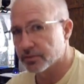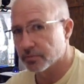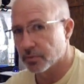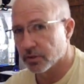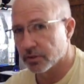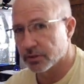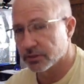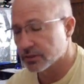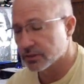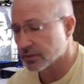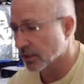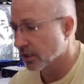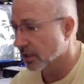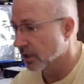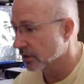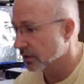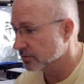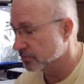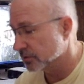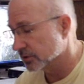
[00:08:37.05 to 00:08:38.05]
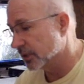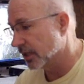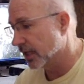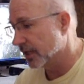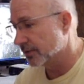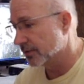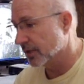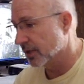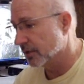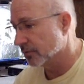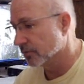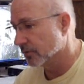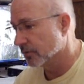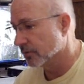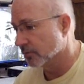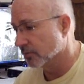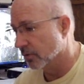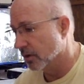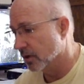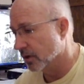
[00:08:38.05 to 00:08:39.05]
smoking cigars, which I thought
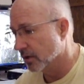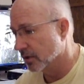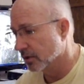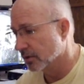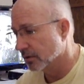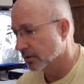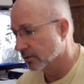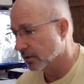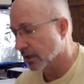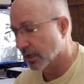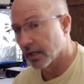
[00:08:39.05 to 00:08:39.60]
were wrong.